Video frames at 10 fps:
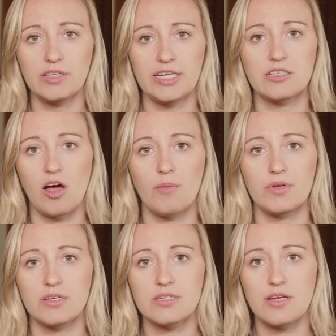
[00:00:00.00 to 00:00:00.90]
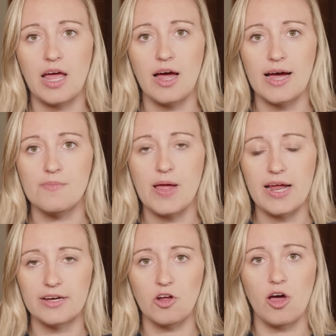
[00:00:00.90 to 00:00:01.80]
Lia Thomas
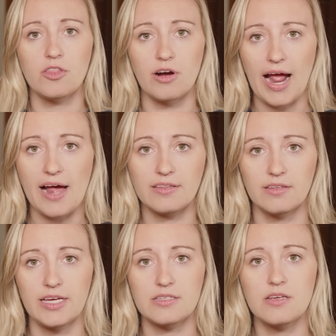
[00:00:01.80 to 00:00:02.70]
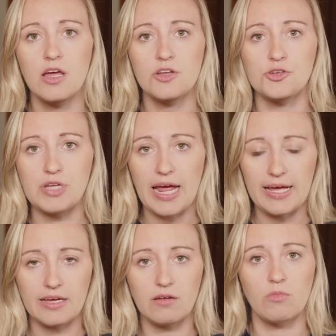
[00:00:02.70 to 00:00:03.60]
and other athletes to
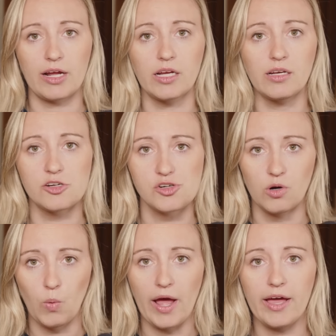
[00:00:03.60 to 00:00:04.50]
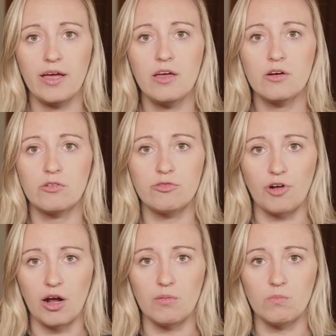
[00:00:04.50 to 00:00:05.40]
take recognition away
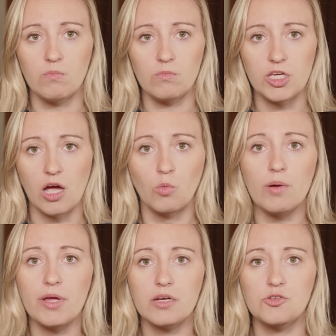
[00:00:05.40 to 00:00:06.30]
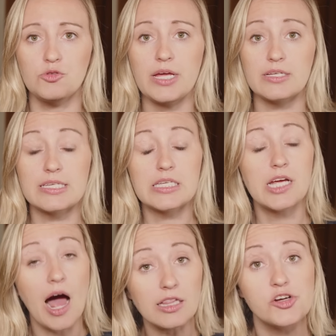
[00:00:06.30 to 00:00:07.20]
from young women, to take
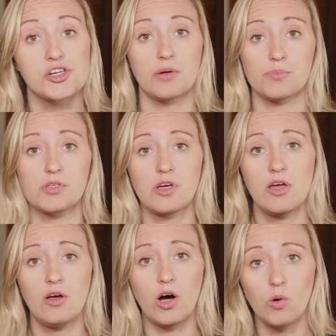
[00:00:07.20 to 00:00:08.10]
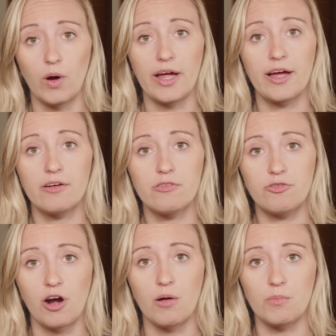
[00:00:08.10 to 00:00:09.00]
scholarships away
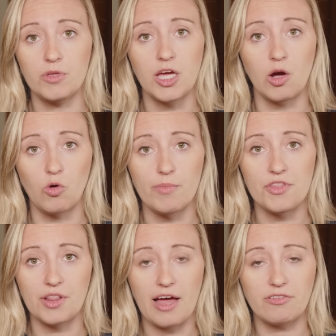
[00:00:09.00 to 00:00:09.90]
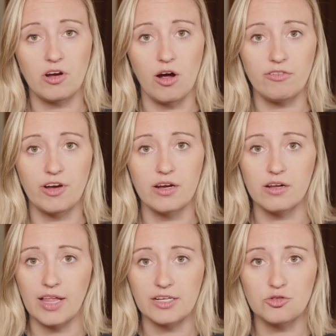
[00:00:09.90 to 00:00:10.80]
from young women. The left often
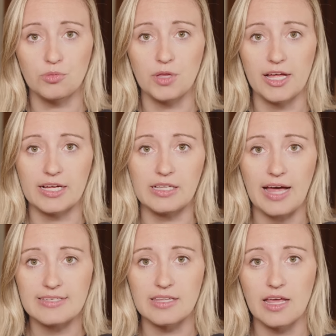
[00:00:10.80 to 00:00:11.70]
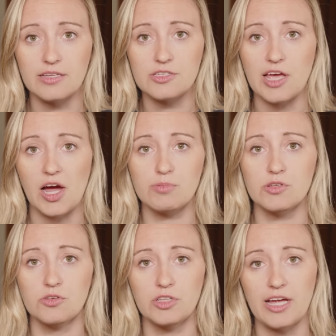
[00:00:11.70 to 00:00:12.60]
likes to apply a class lens to
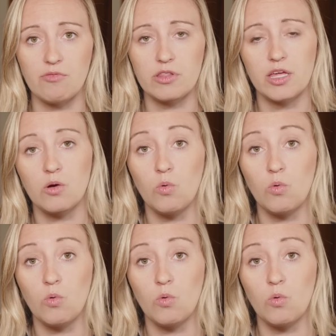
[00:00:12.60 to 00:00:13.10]
absolutely everything.